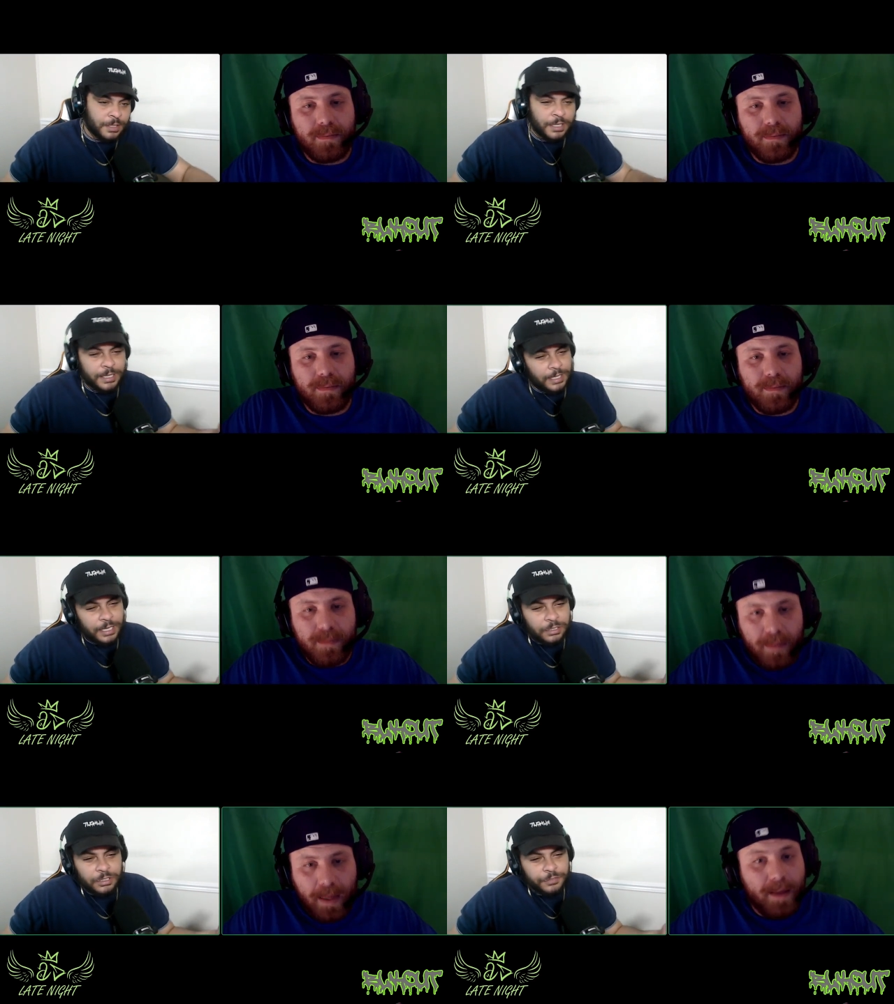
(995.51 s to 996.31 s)
Speaker 1: I
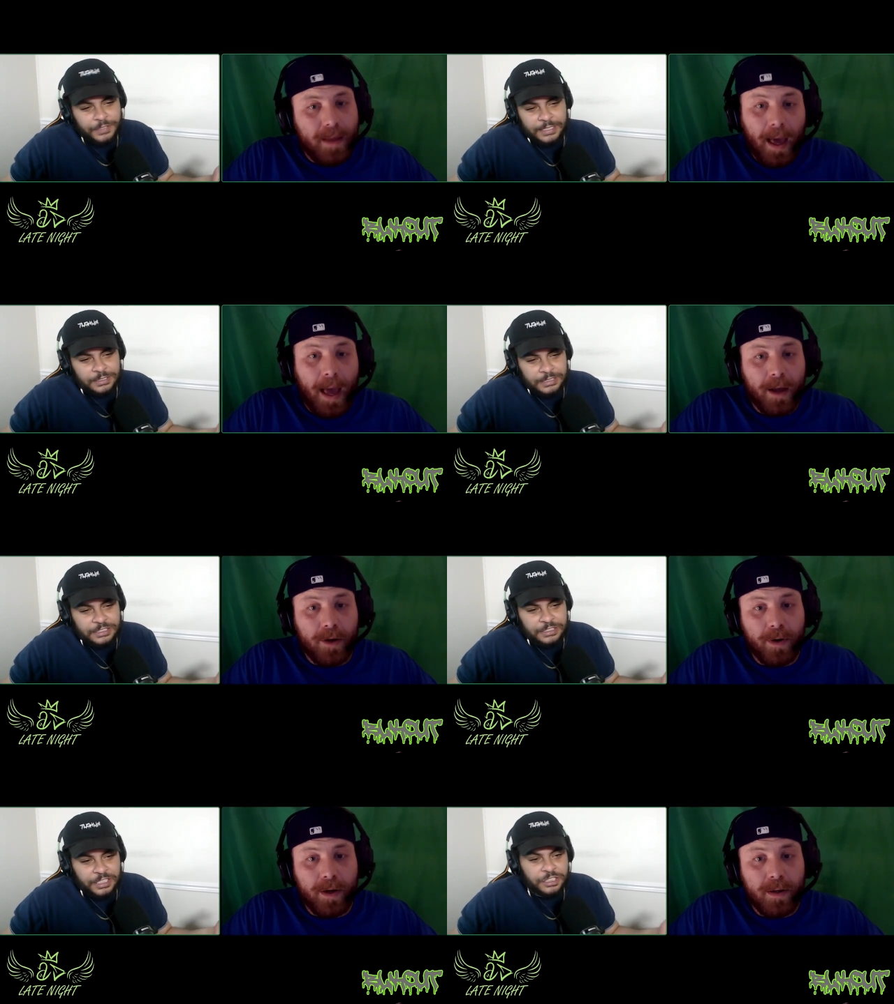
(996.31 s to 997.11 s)
don't know if that's yeah.
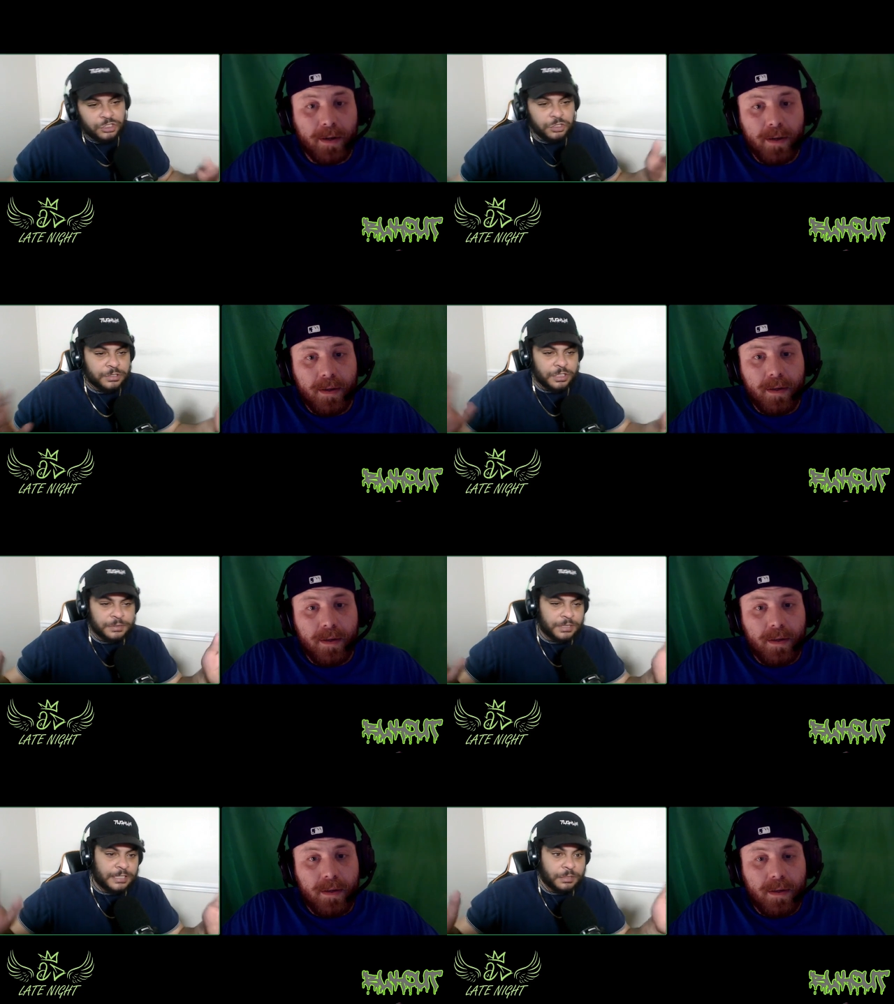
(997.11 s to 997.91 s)
necessarily true in terms of
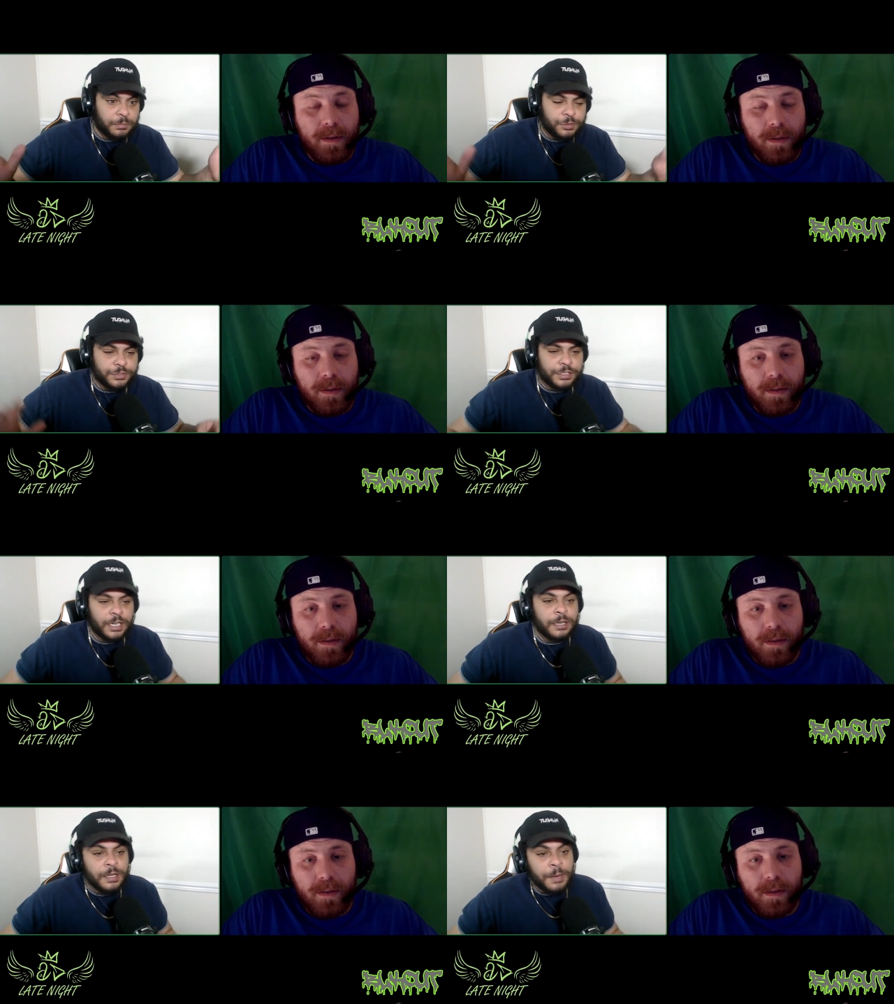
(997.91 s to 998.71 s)
like the moves or not,
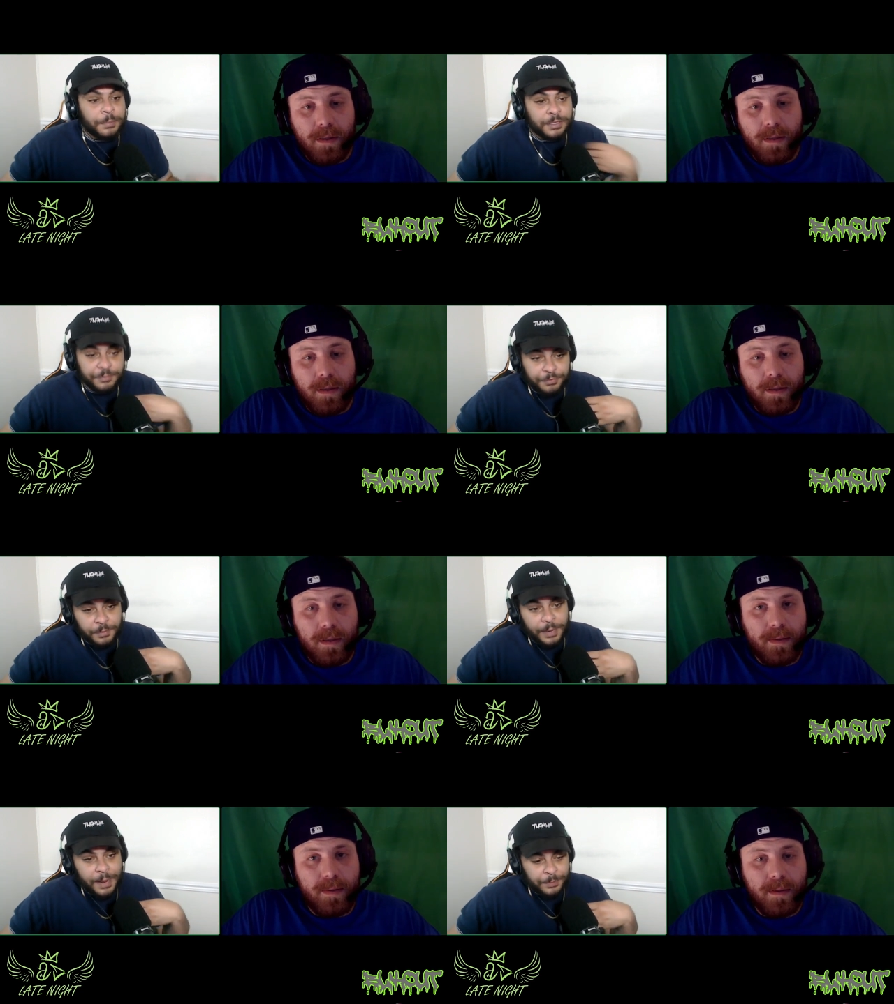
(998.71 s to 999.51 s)
but from
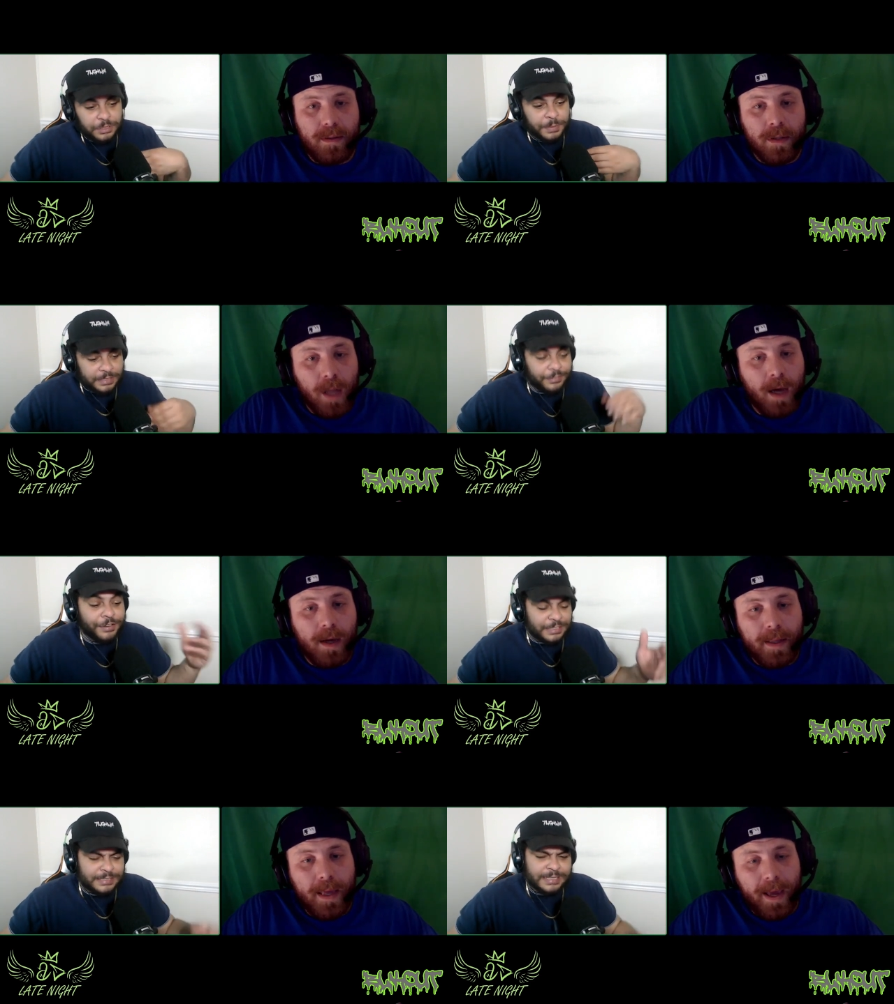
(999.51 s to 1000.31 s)
my perspective, I was
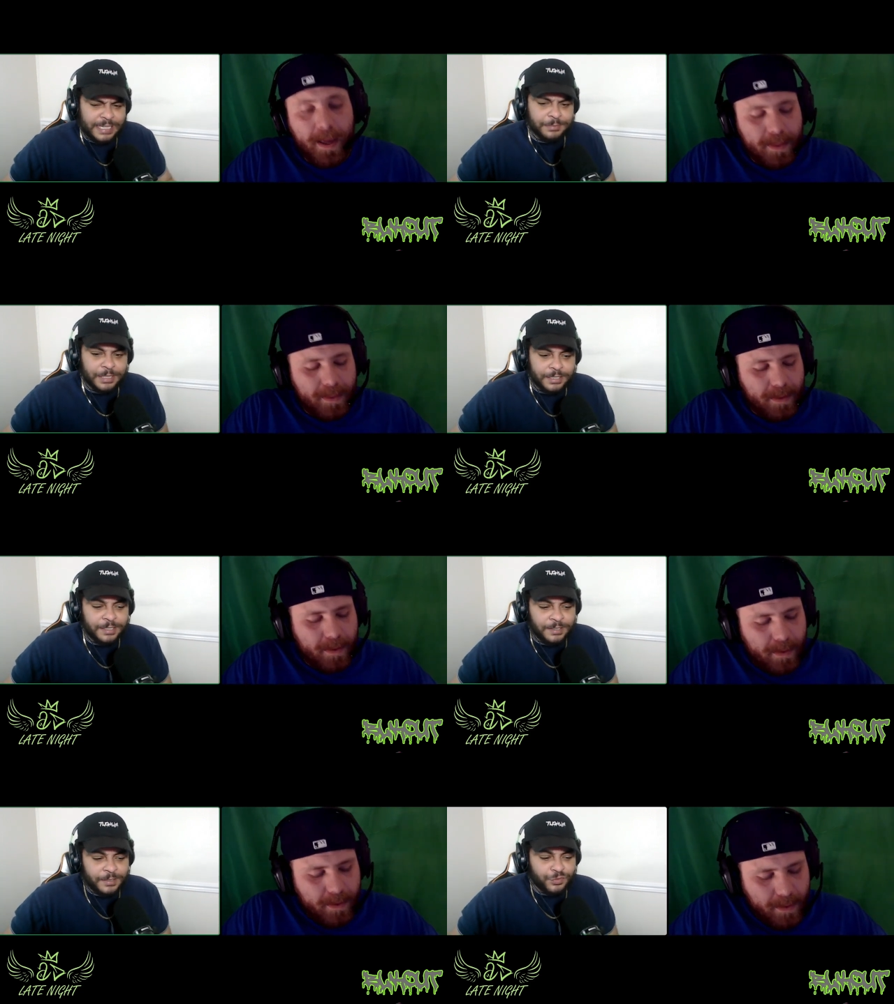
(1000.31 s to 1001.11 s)
like, damn, like
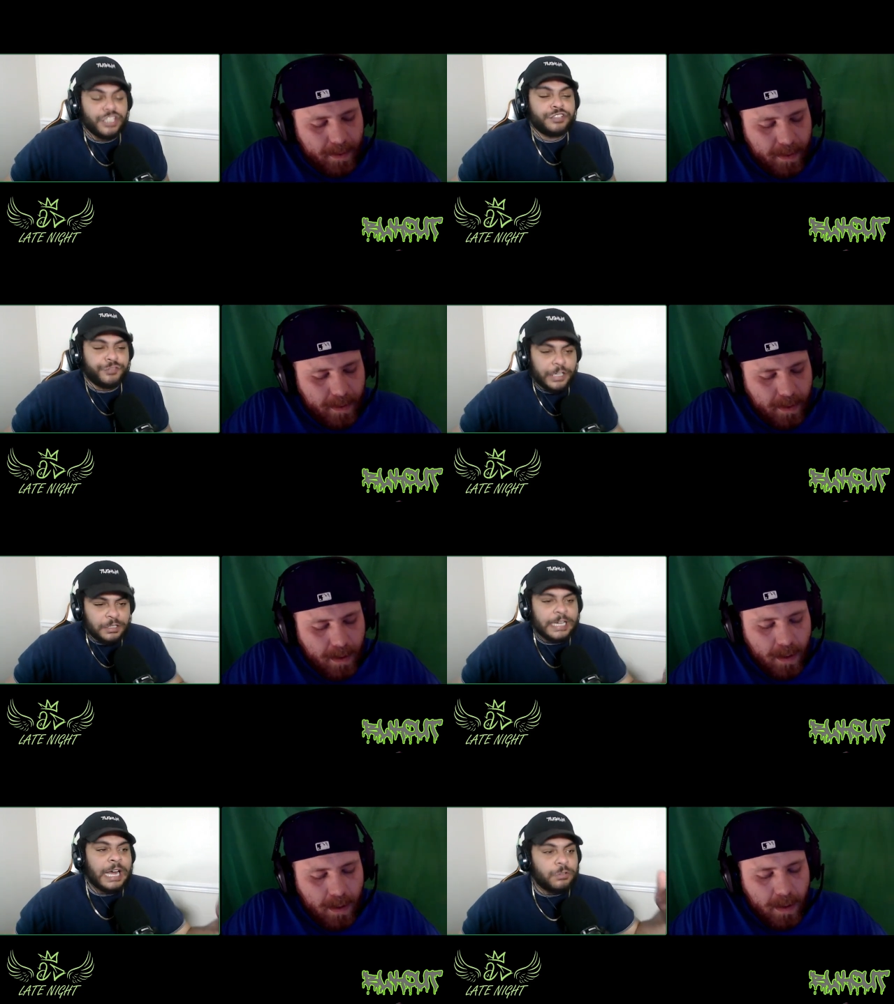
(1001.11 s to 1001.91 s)
this felt
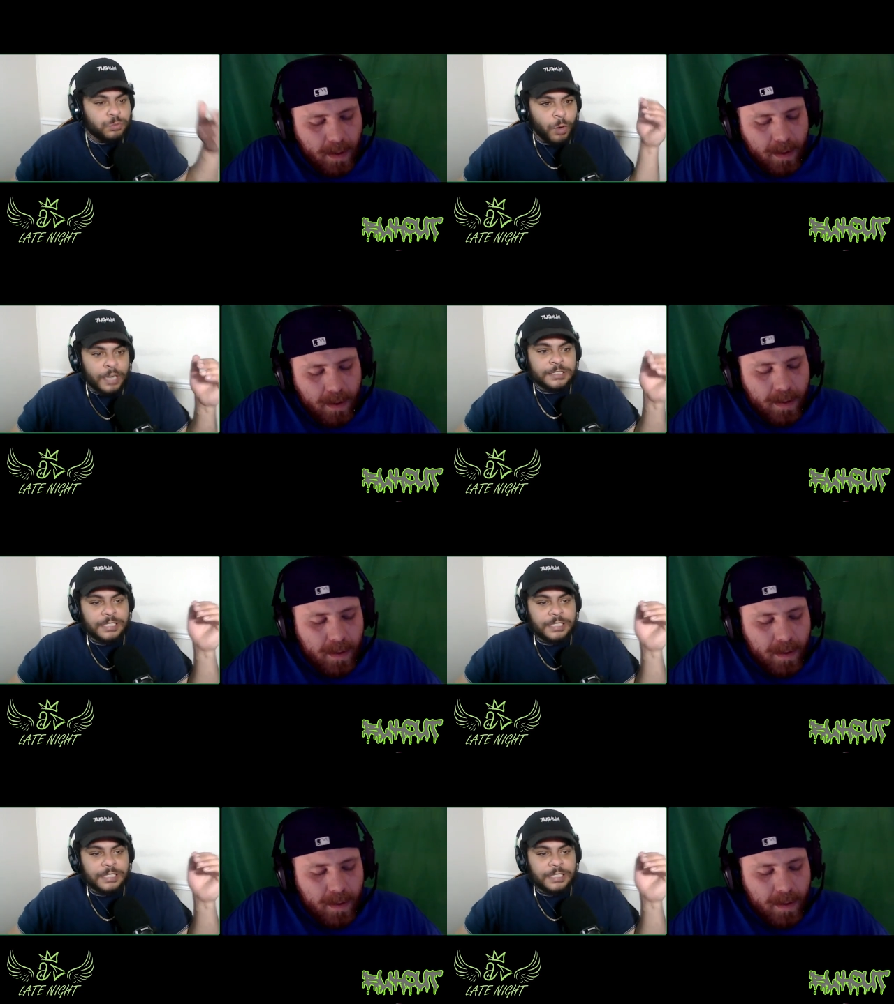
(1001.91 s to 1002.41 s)
like I was watching.